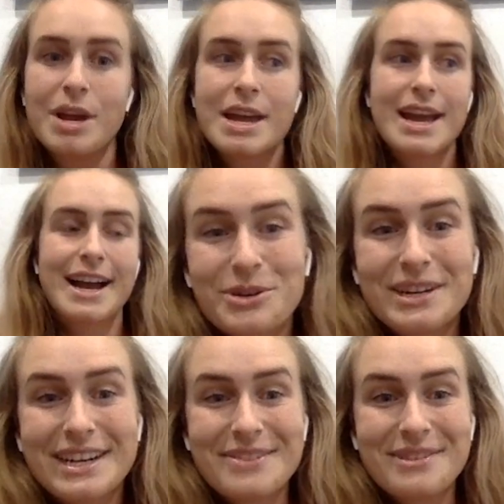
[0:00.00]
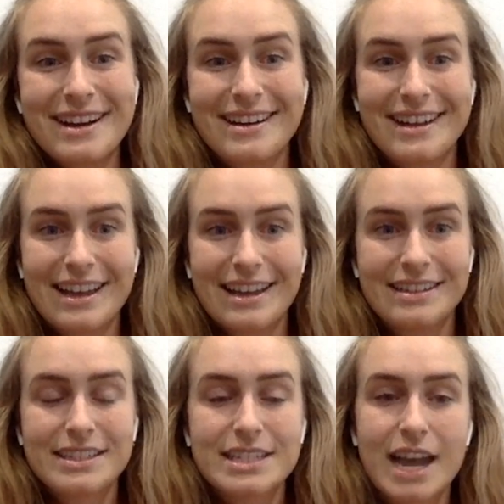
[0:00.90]
So we're not going anywhere.
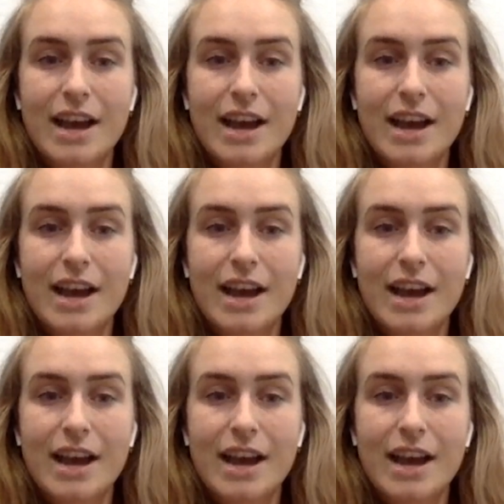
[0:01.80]
And